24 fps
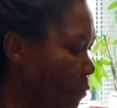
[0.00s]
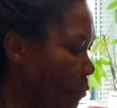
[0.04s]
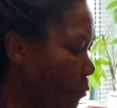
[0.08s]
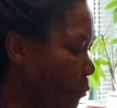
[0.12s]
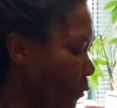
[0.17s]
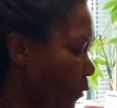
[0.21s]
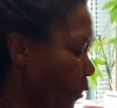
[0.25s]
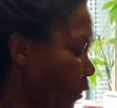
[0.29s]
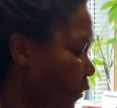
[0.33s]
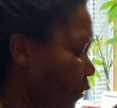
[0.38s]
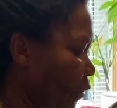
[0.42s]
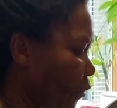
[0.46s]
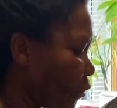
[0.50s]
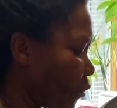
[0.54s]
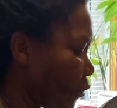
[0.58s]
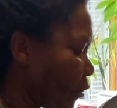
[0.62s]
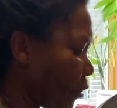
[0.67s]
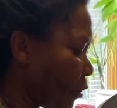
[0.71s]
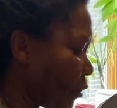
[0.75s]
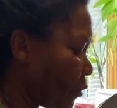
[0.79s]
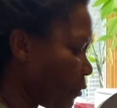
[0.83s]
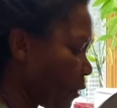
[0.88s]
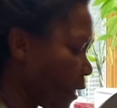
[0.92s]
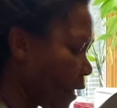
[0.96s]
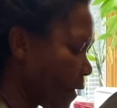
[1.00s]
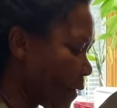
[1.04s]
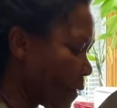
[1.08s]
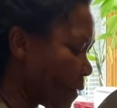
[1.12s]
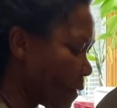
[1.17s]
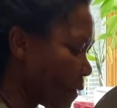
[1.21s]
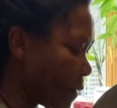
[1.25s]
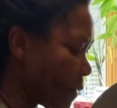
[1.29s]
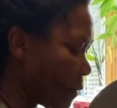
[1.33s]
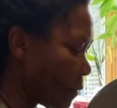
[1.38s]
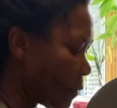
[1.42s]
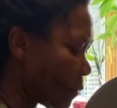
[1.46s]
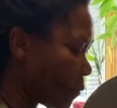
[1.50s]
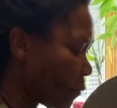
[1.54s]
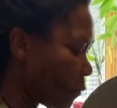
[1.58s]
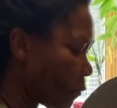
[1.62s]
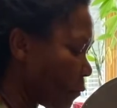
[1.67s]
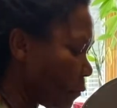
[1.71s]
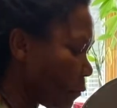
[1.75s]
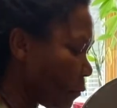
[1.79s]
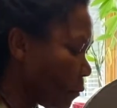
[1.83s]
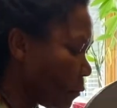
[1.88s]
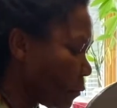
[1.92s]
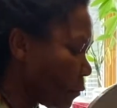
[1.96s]
broth to your rice.
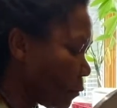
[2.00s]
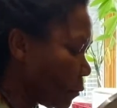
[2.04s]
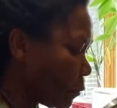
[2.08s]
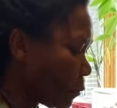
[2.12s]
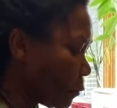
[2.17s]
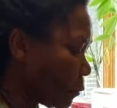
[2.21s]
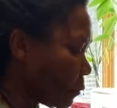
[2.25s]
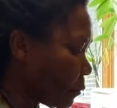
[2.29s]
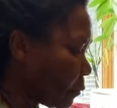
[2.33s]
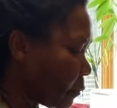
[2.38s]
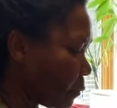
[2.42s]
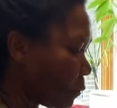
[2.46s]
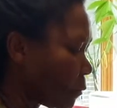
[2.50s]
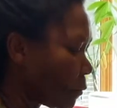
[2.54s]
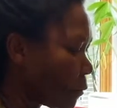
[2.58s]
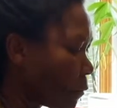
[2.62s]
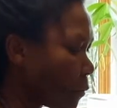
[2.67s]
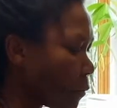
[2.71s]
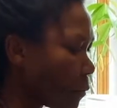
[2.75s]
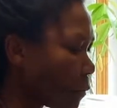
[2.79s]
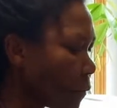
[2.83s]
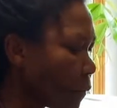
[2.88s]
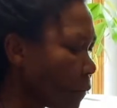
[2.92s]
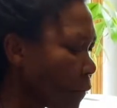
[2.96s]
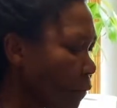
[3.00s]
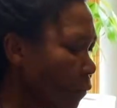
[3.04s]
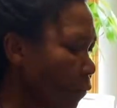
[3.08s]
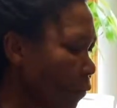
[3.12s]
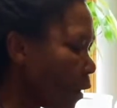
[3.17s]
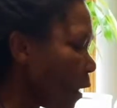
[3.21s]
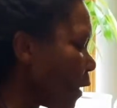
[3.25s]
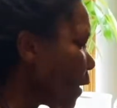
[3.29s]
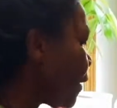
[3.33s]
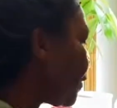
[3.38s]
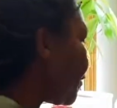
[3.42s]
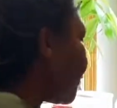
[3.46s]
A little